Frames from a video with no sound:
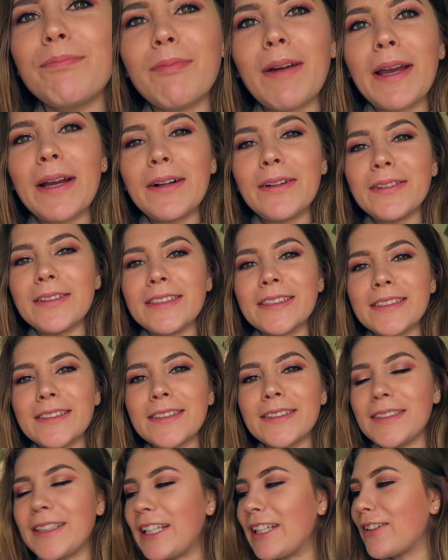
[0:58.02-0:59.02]
my
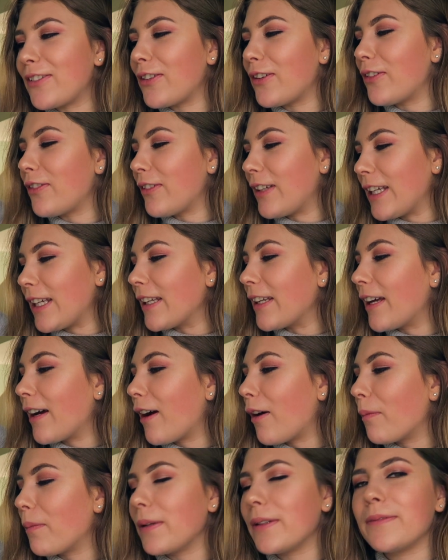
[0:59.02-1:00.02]
eldest. He's 15
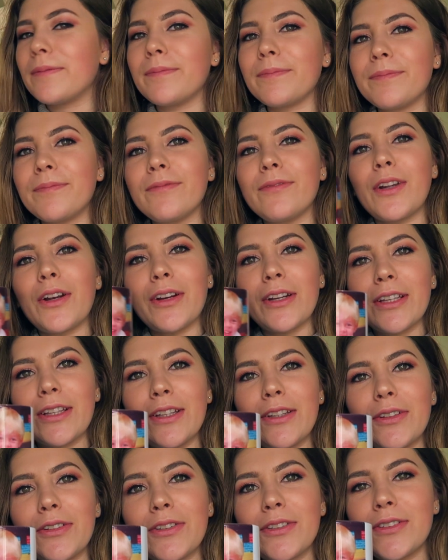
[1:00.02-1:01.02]
now, but very
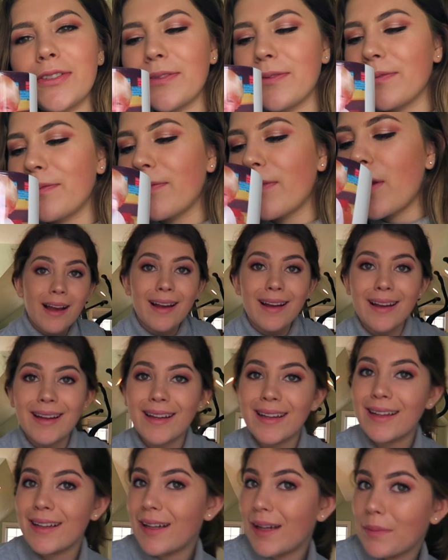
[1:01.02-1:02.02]
cute.
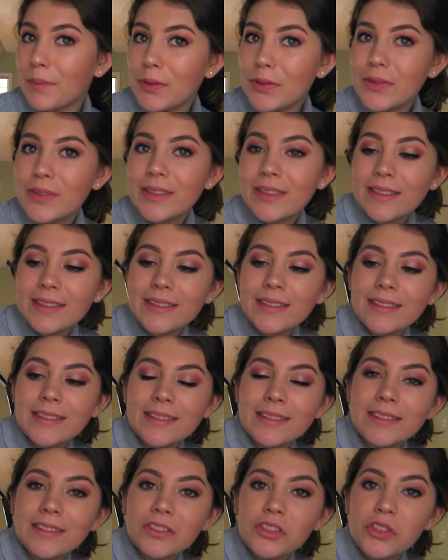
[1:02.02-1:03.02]
I'm using
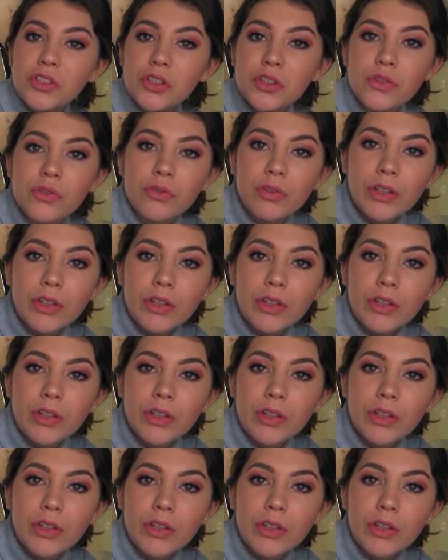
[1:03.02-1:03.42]
just